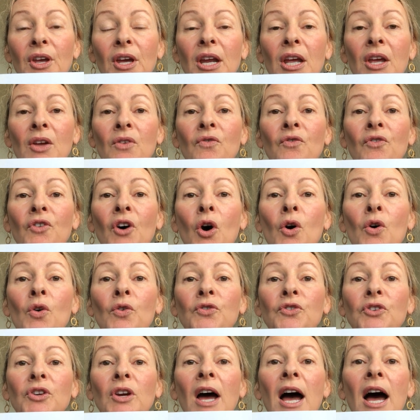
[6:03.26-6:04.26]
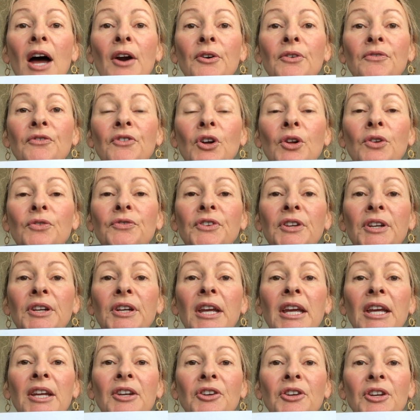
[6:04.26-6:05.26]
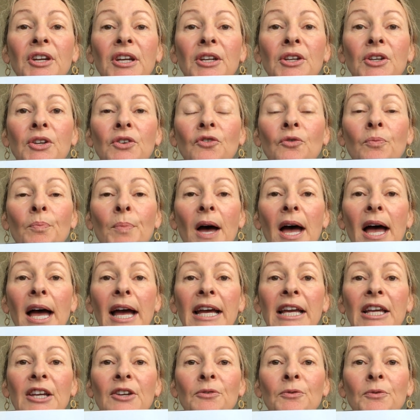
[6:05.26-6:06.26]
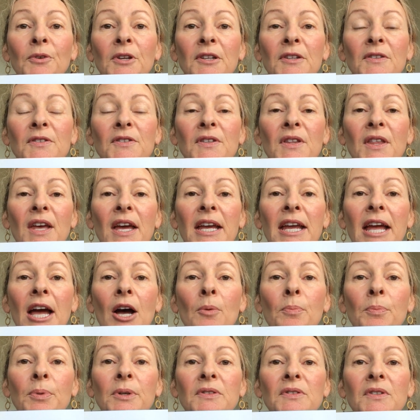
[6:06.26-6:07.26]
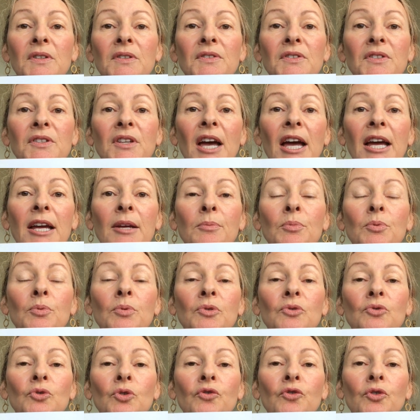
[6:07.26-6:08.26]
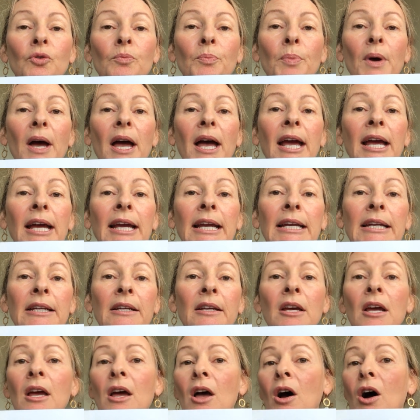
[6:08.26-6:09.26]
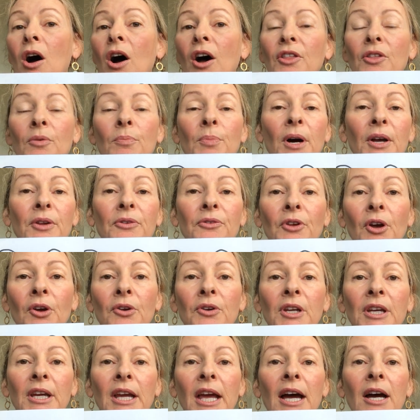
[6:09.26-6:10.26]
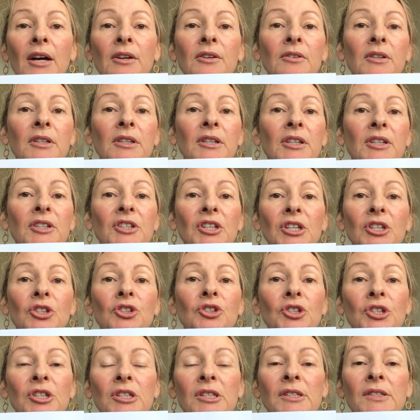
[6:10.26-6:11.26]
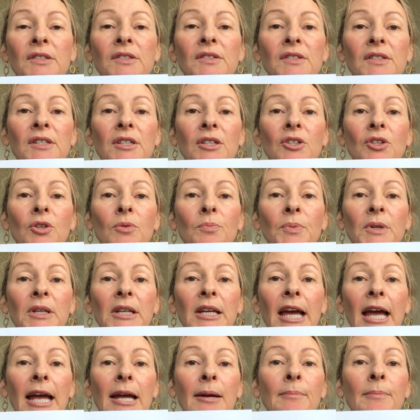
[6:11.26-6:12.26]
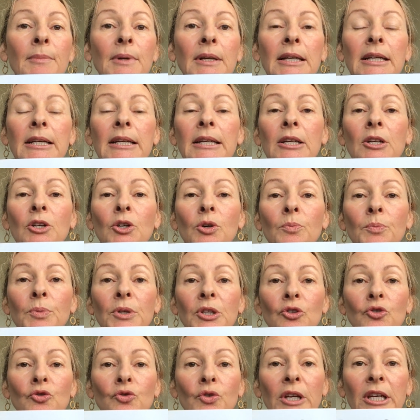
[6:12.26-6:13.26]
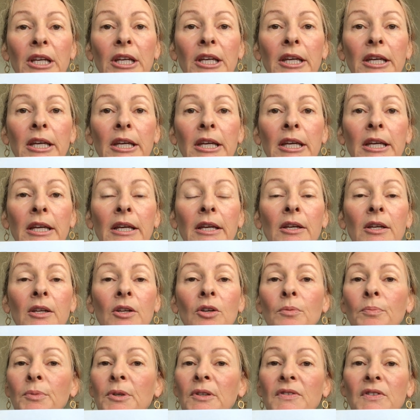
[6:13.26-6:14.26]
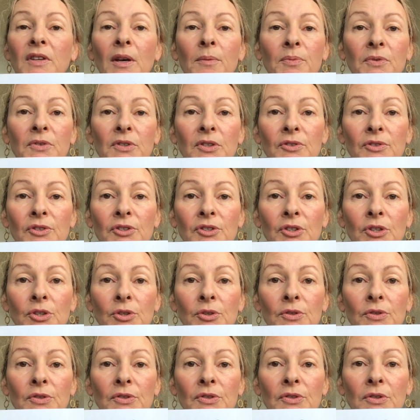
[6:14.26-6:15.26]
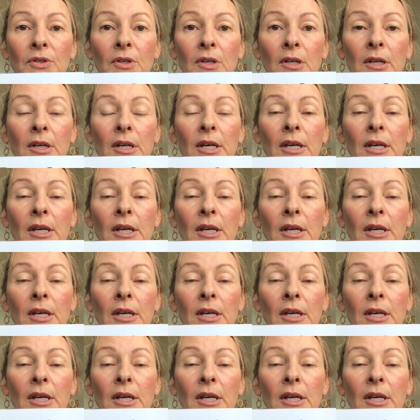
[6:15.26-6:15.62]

that are involved in addictive behaviors. They help us escape, withdraw from pain, either by zoning out in addictions. It could be gambling, it could be drinking, it could be substance use.